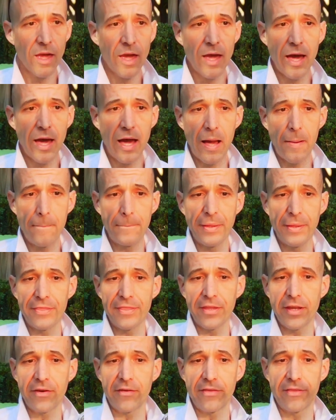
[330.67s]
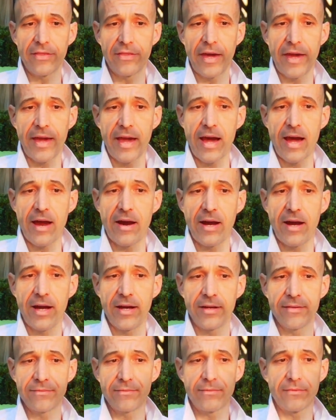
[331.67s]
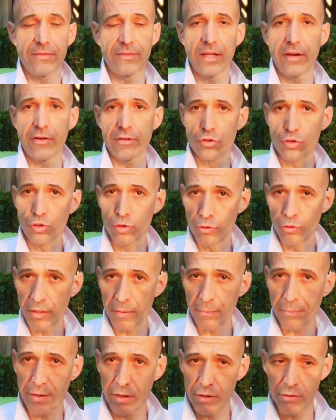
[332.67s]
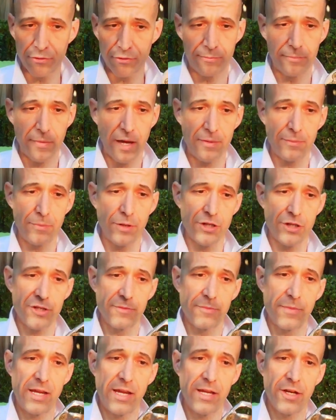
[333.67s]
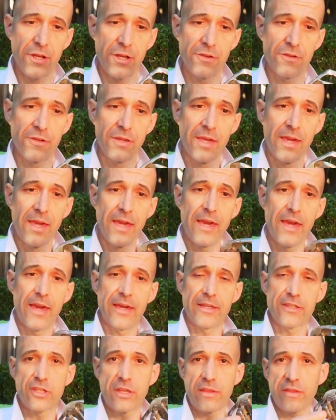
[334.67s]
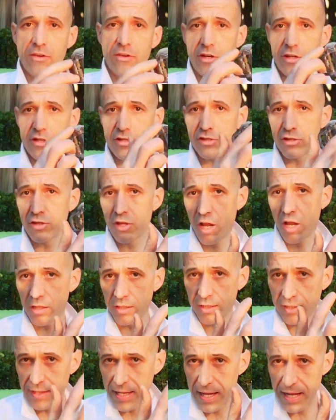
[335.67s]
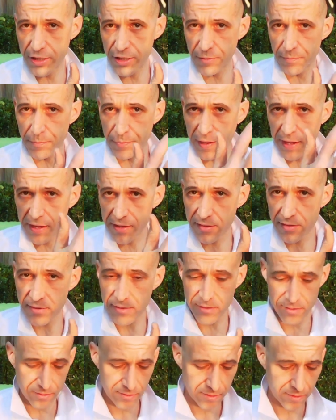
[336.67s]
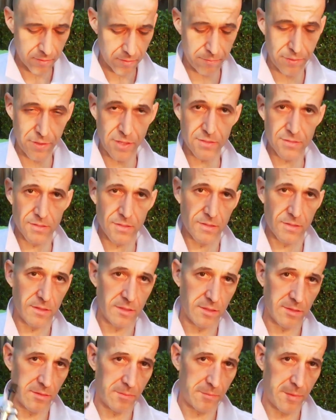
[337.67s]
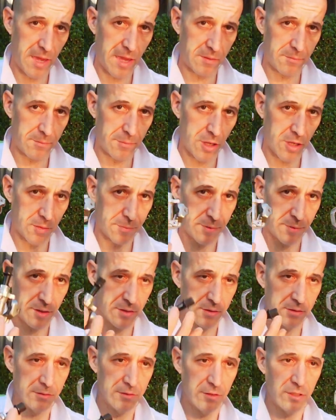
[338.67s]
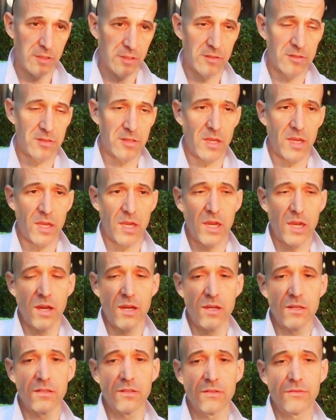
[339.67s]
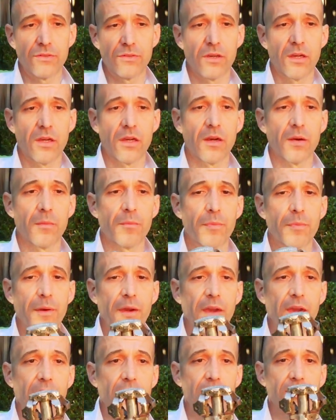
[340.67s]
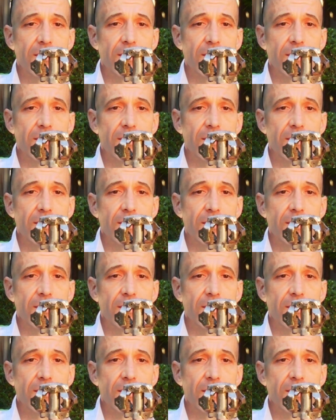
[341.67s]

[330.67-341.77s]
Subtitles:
But they are a touring pedal made by Shimano. So they've got a slightly larger base compared to the mountain bike pedal. You can see here, if you can compare.